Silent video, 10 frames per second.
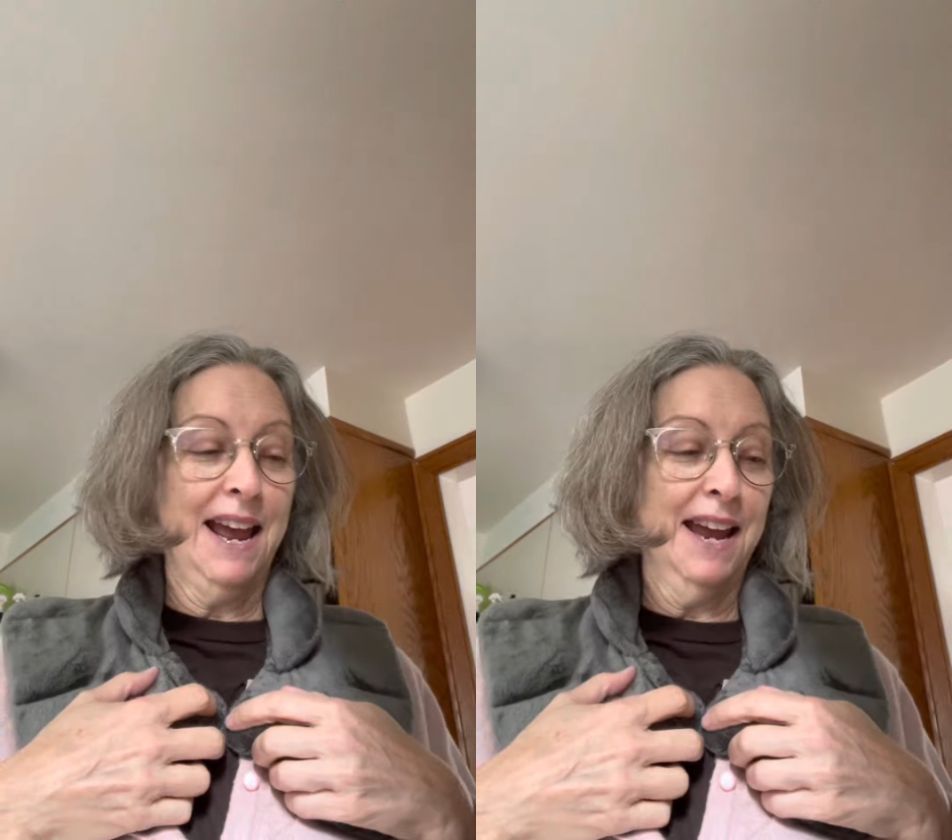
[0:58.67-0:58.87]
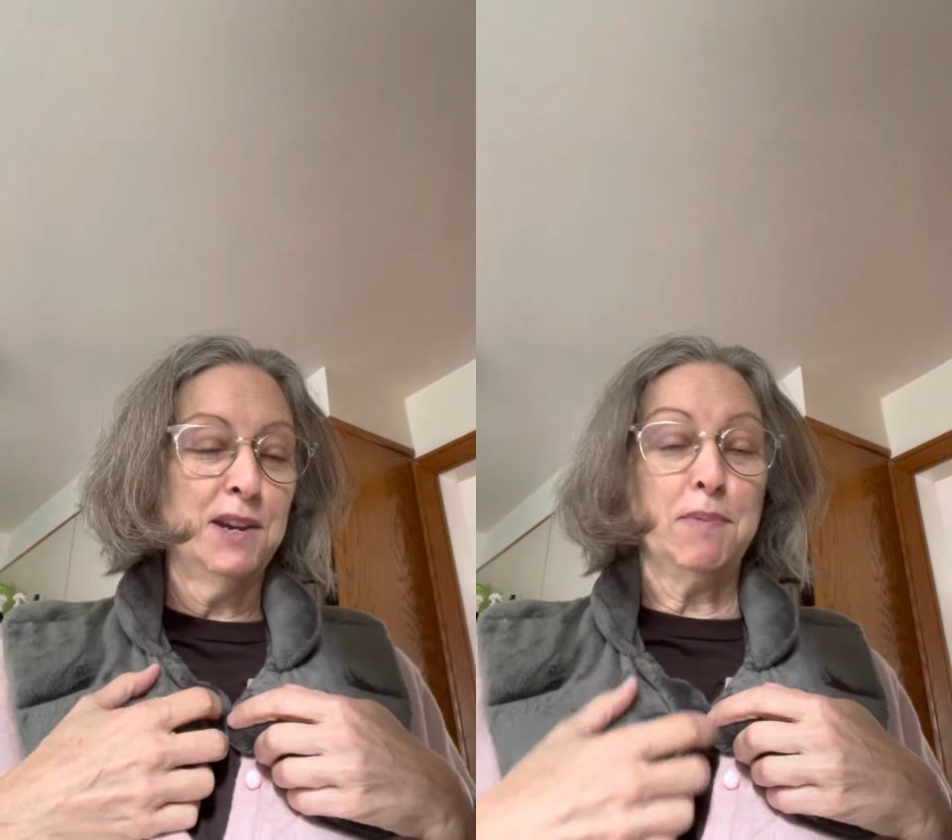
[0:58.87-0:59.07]

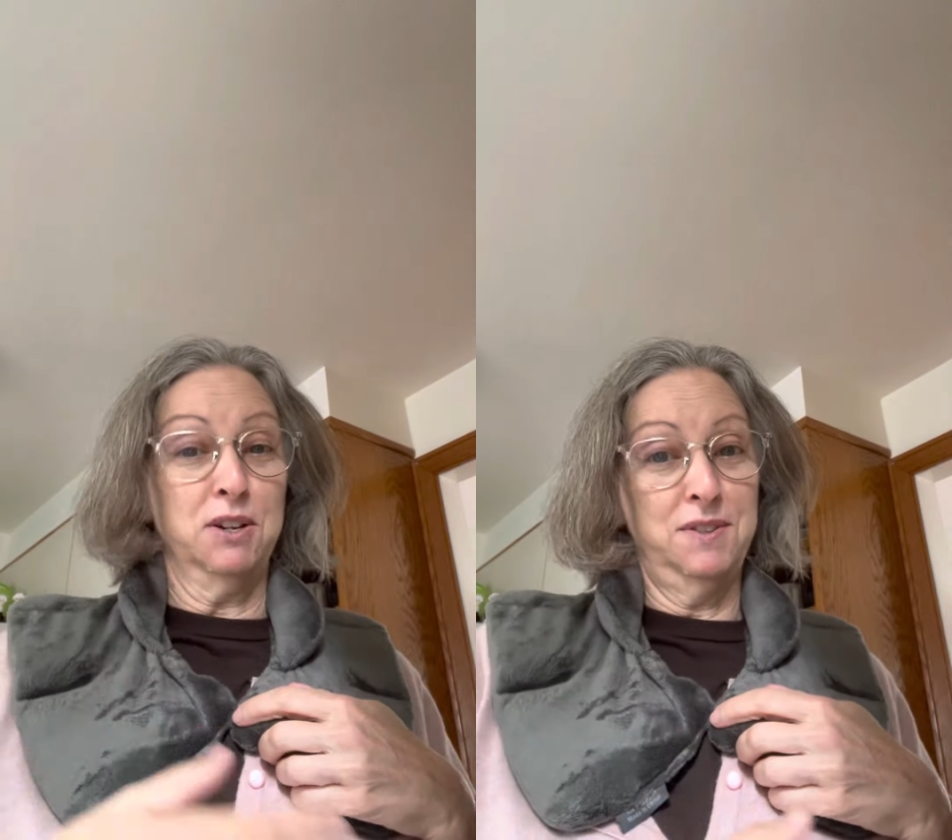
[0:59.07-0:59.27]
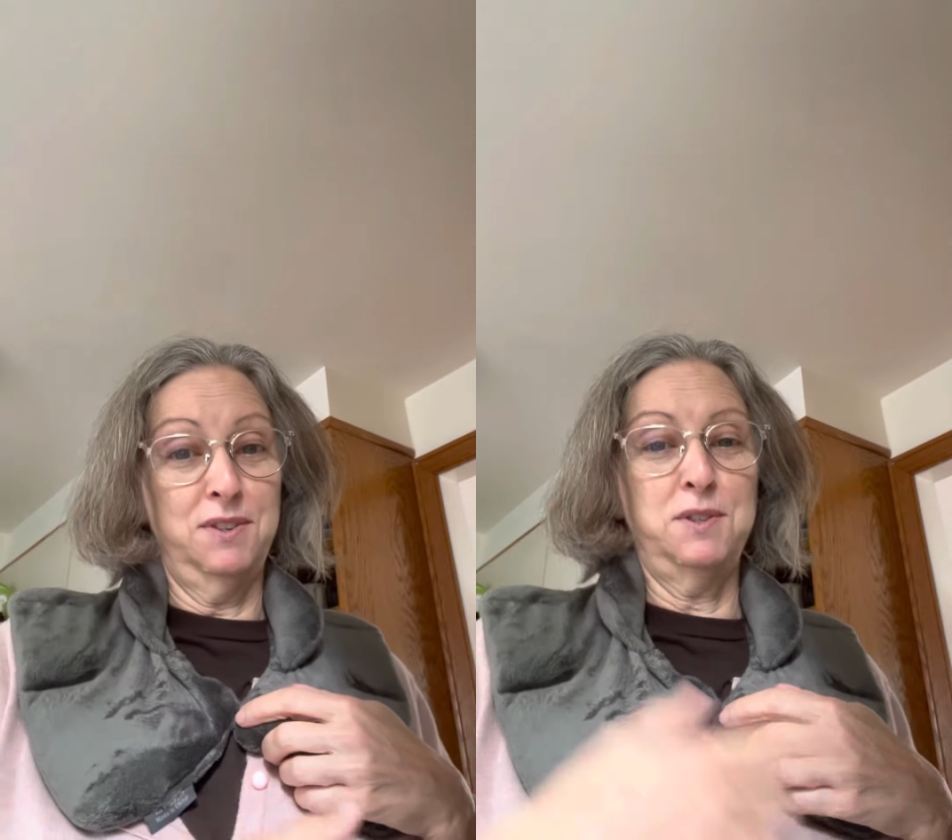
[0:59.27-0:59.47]

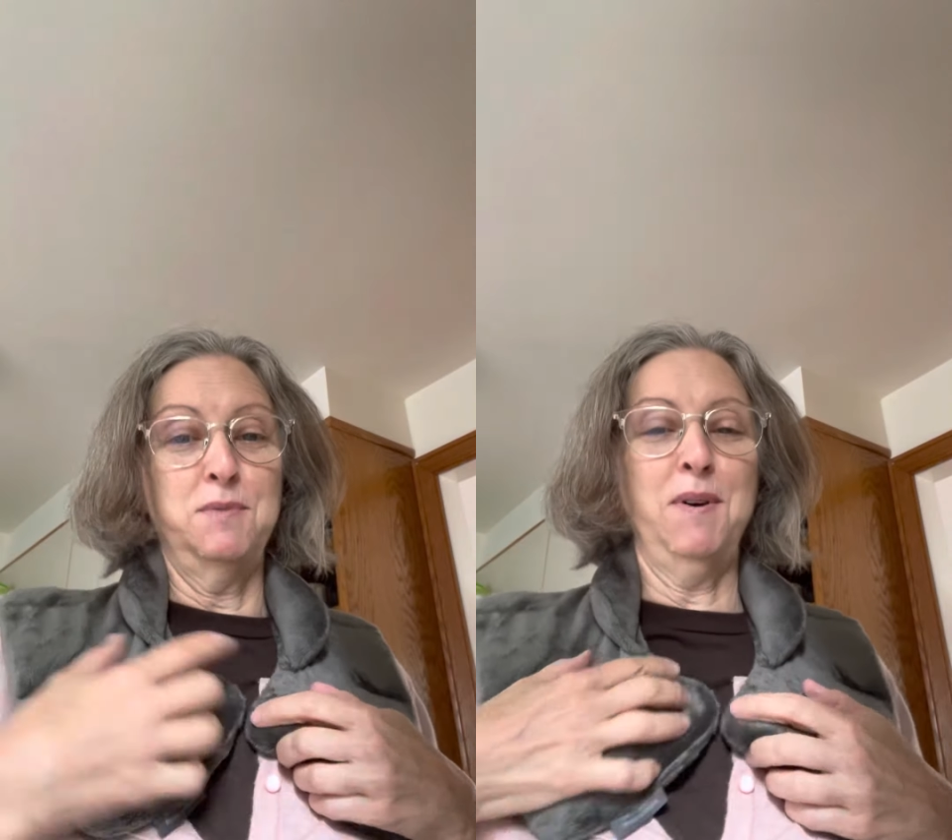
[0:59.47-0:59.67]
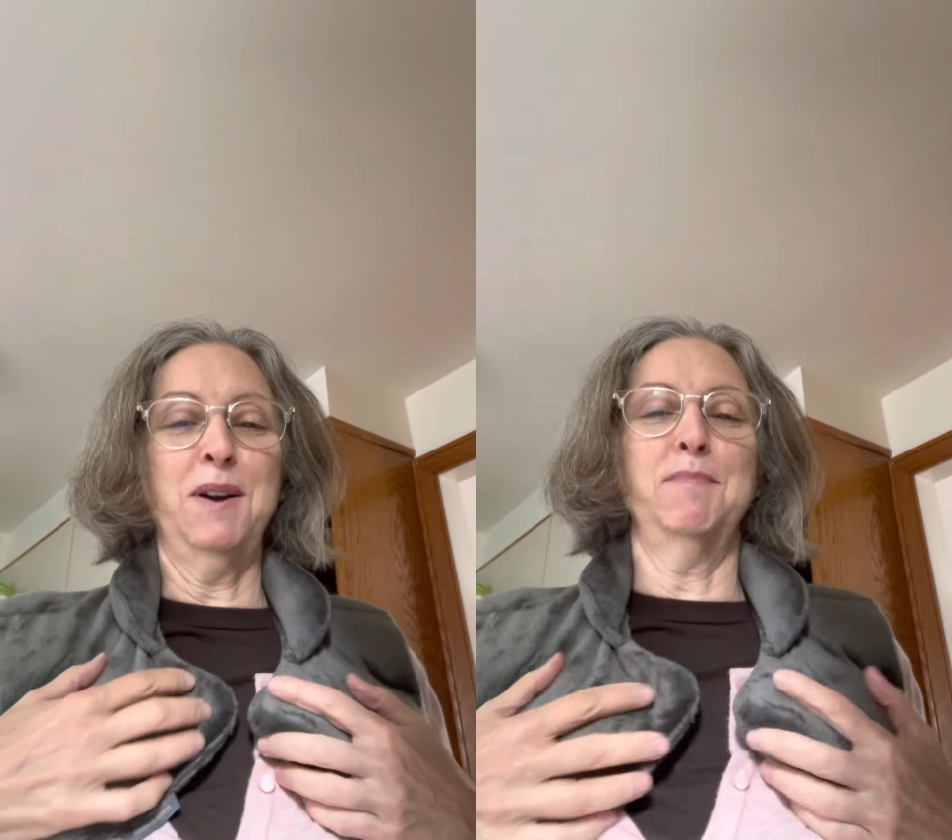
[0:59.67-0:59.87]
acupuncture, there's the
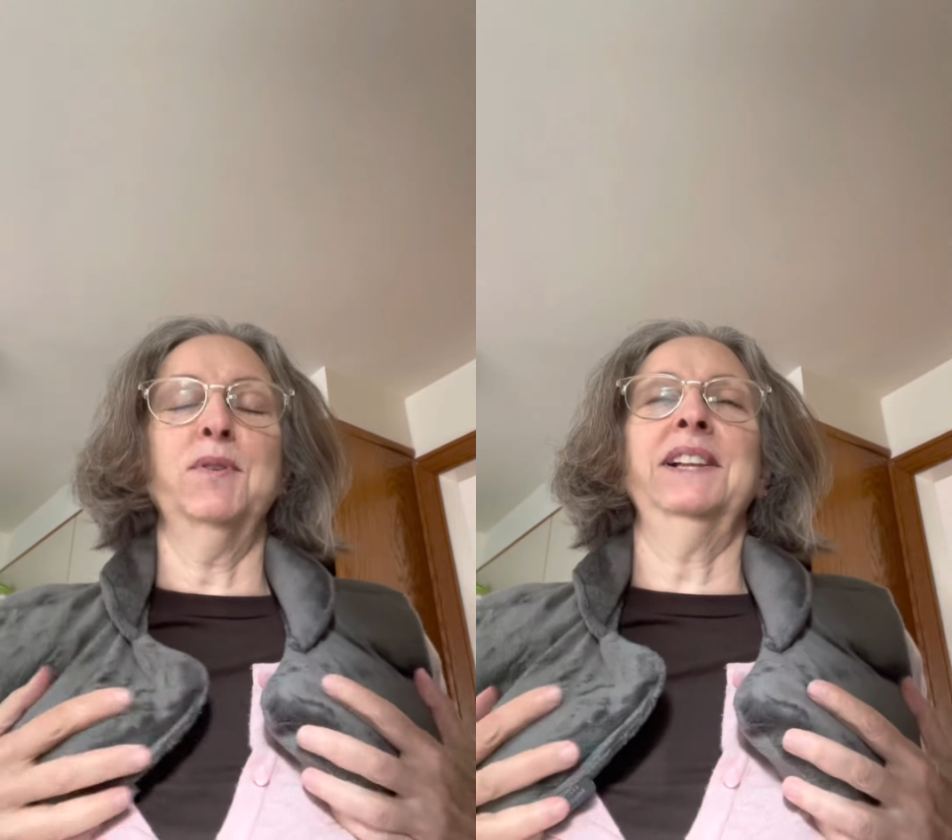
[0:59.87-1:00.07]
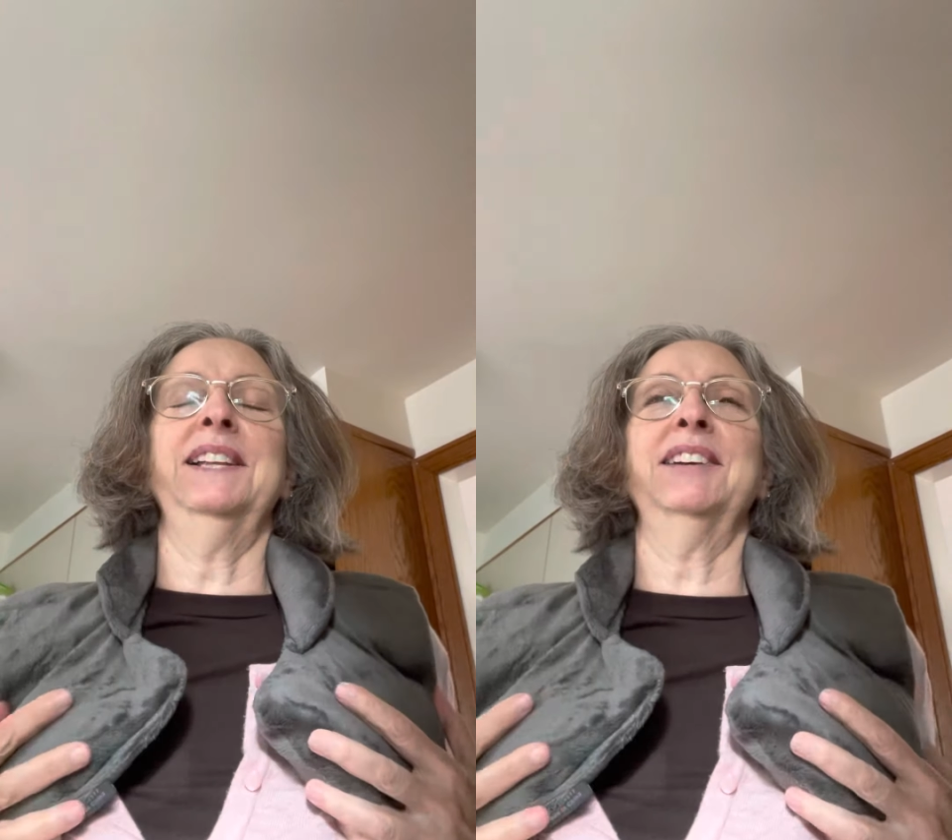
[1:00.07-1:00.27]
water
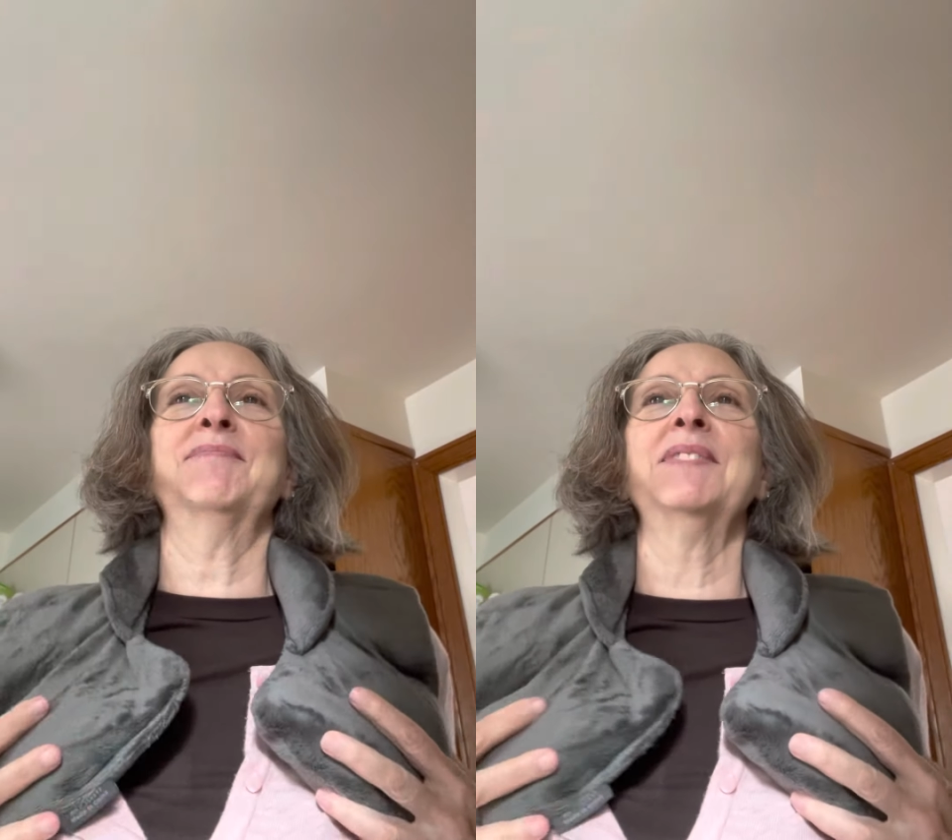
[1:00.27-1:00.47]
boiling.